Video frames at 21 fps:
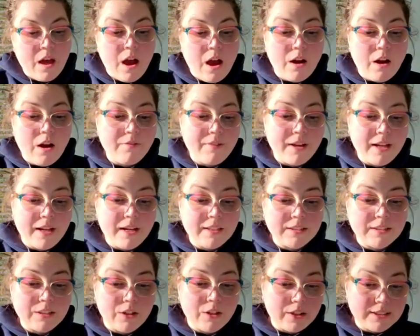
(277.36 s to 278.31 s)
Ayurveda
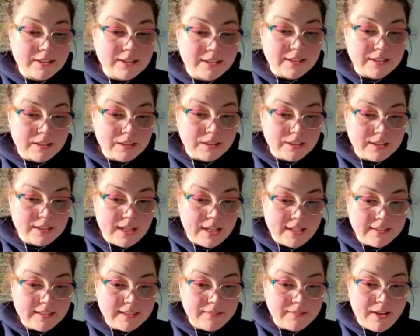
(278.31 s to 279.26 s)
is yoga's sister
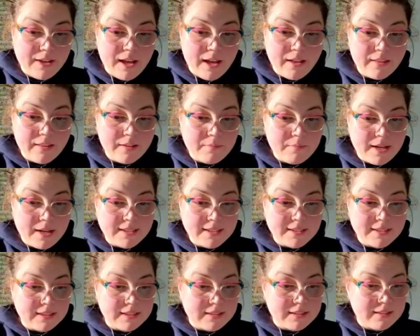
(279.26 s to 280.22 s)
science of health and
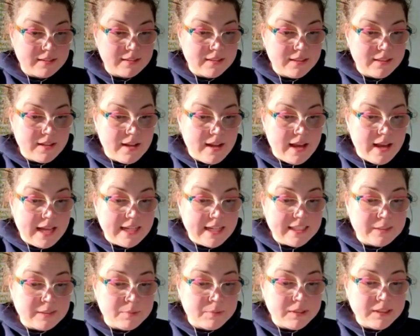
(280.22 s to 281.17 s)
medicine, and
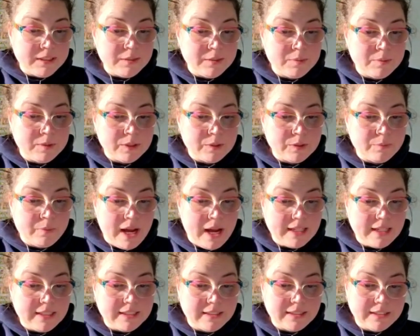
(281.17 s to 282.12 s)
its principles,
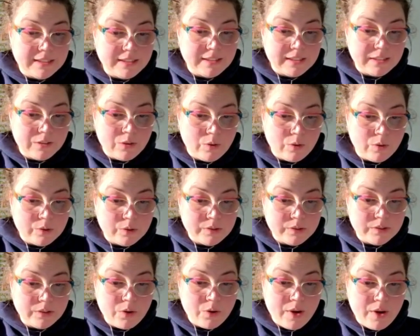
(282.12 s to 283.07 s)
practices, and
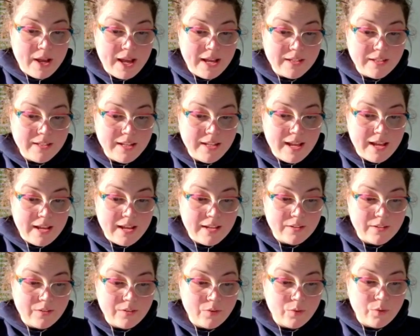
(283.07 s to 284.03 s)
goals go hand in
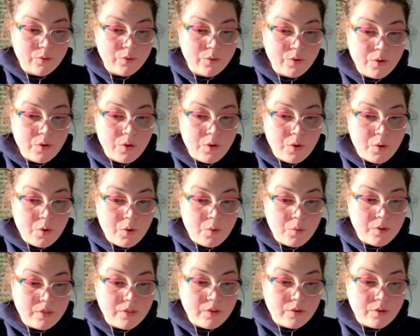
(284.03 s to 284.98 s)
hand
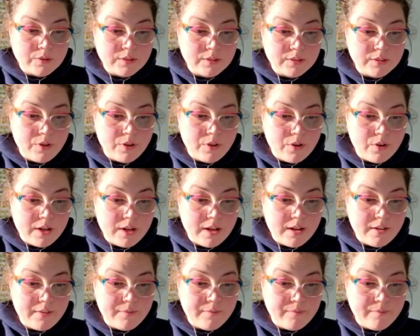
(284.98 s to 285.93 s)
with those of yoga.
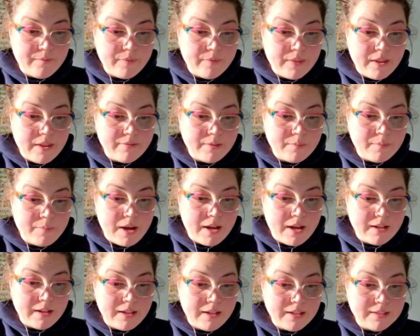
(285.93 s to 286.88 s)
If the
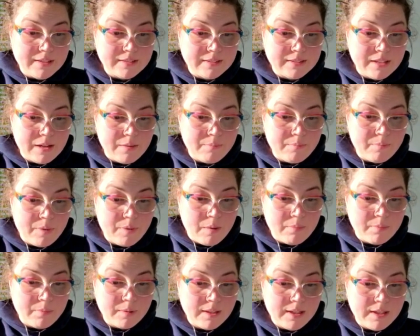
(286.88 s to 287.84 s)
body is not
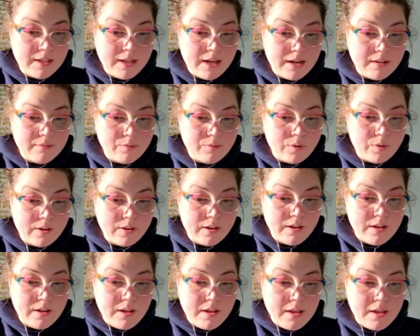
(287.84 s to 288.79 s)
properly cared for,
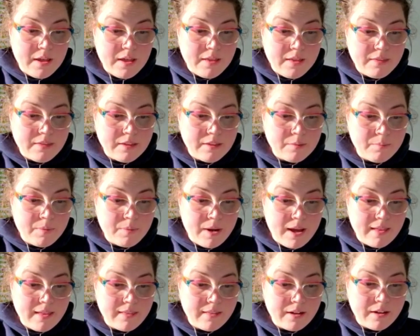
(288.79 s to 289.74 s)
then the
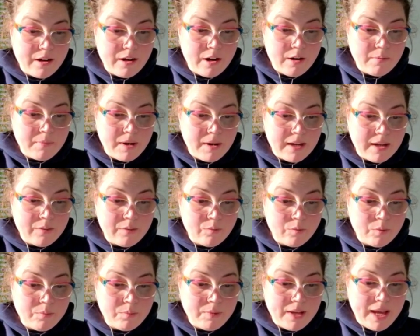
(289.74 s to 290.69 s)
breath and heart-mind
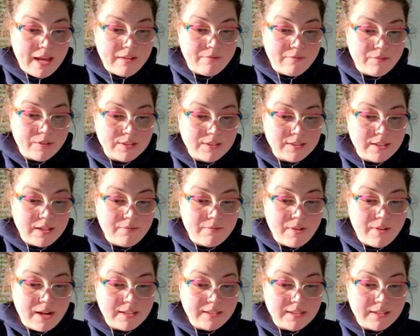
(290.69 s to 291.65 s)
will be adversely
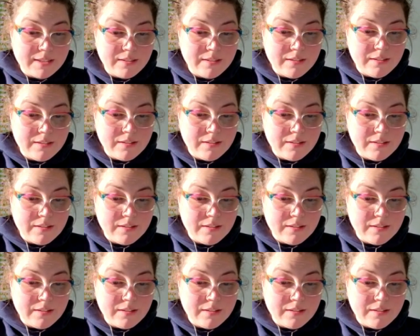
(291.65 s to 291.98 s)
affected,